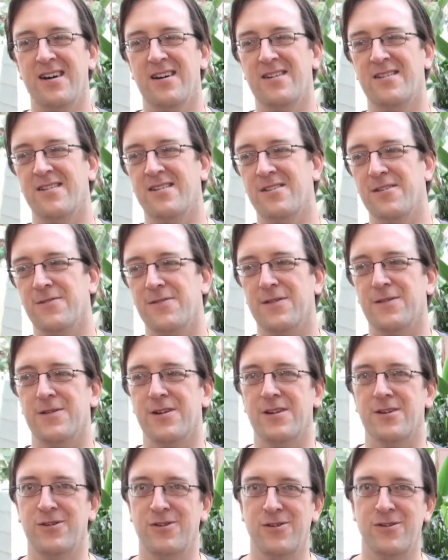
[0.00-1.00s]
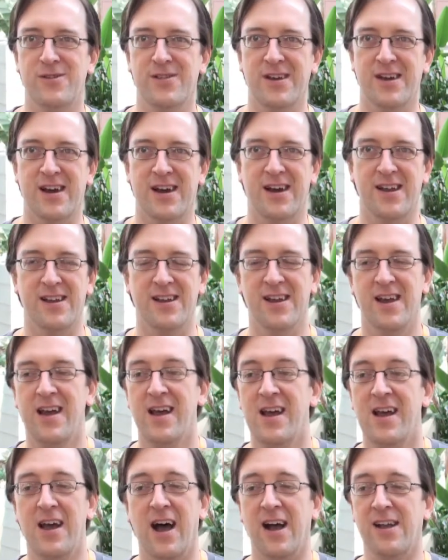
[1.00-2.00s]
I don't know if I want to do that.
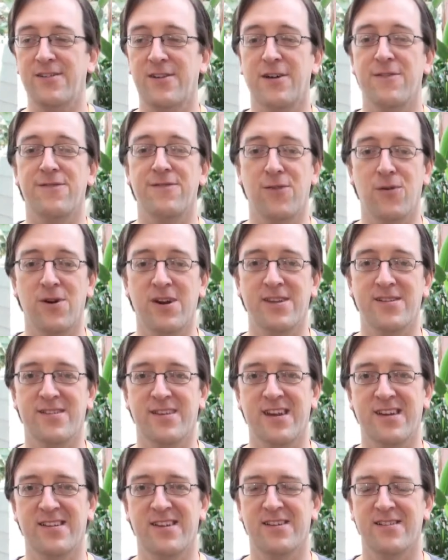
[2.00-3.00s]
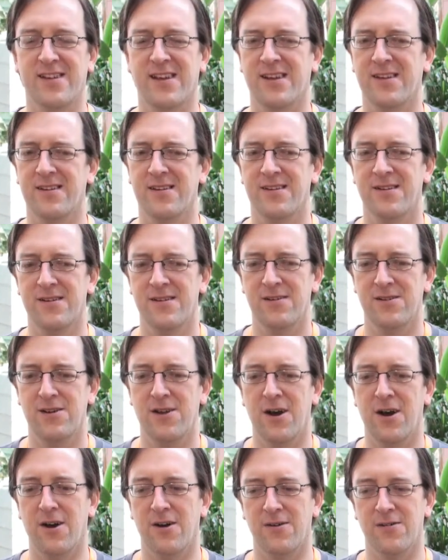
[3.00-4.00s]
I saw 46, and I was like,
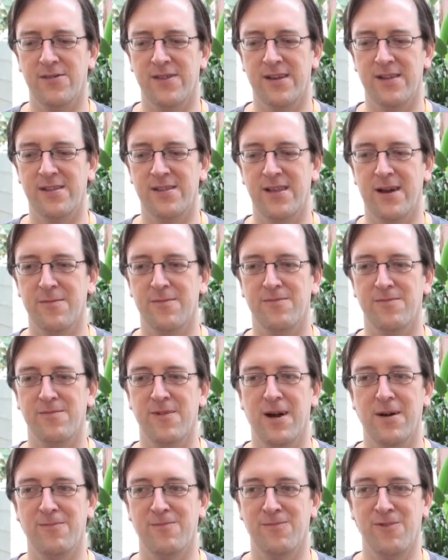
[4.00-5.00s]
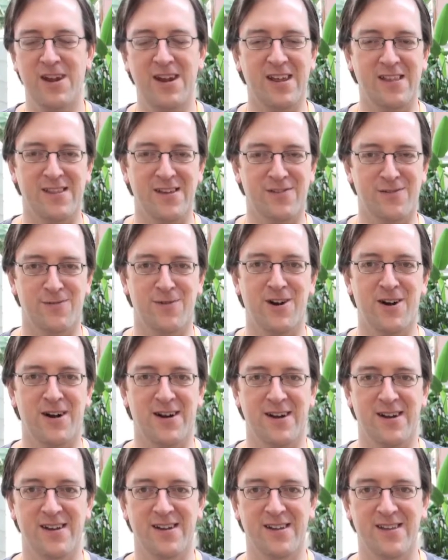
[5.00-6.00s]
no, I'm reading this
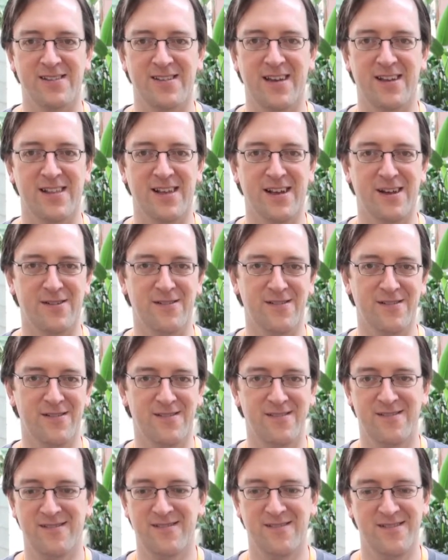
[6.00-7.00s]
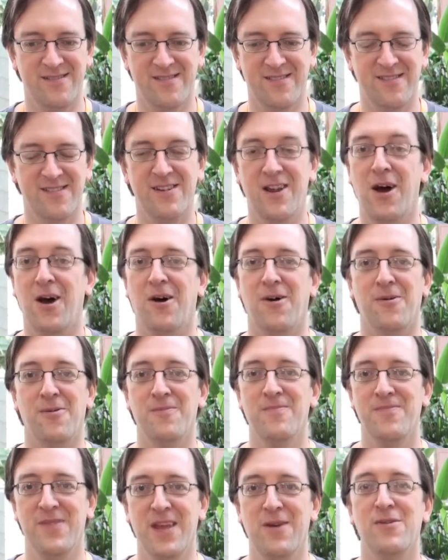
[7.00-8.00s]
wrong. Is that like, no,
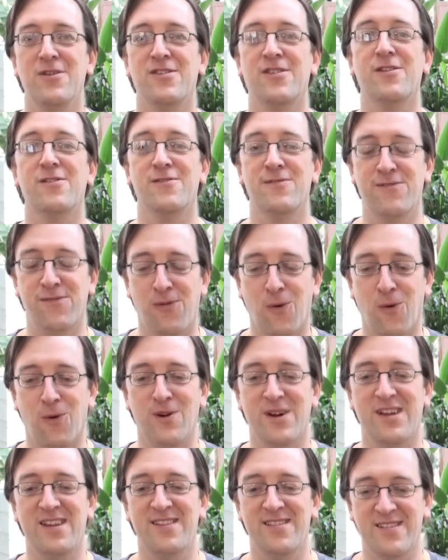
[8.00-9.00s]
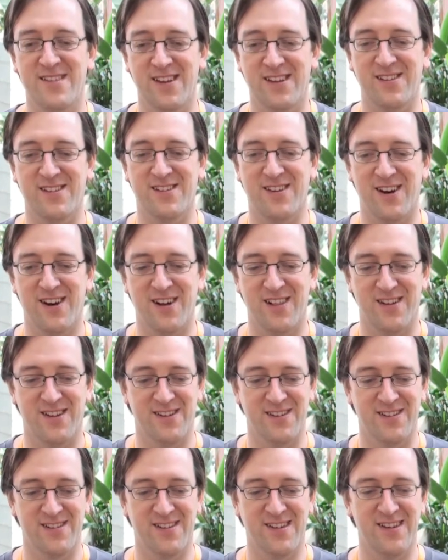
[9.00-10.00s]
it was
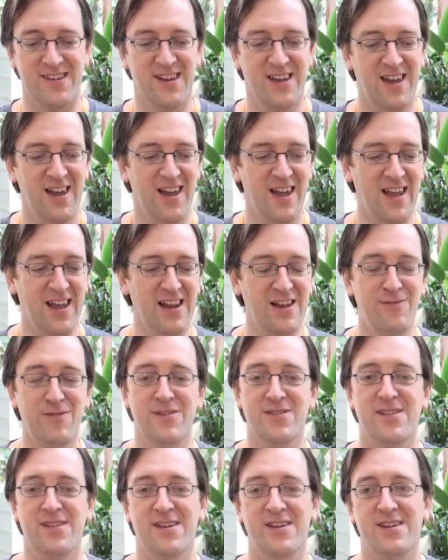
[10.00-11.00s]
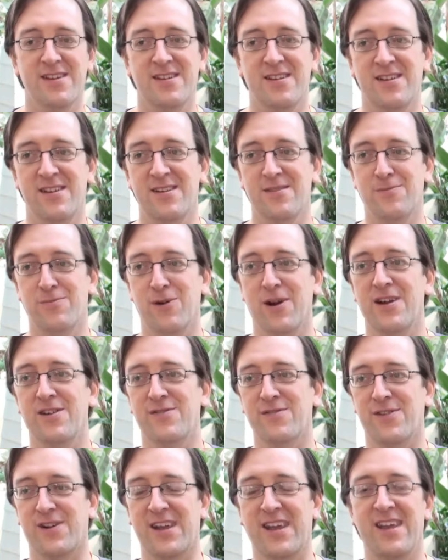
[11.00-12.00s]
$46. Even the
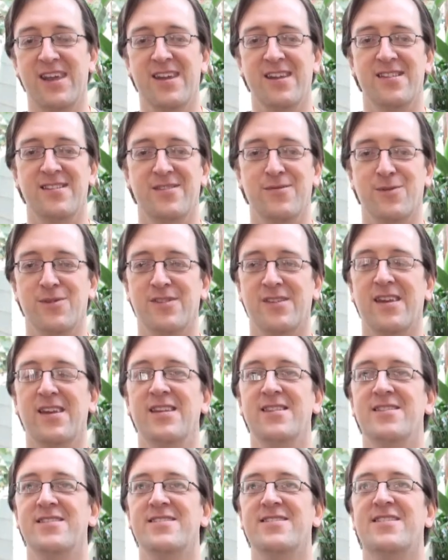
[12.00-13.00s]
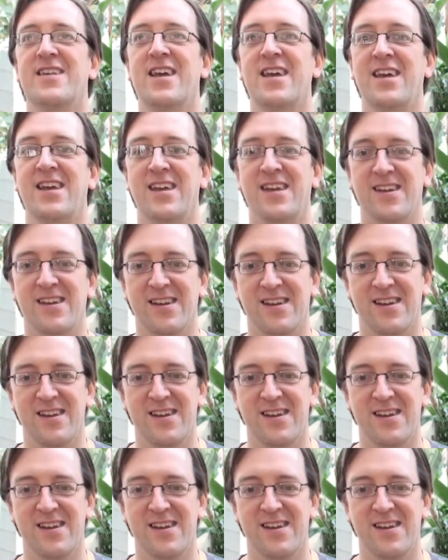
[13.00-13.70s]
price for kids was insane.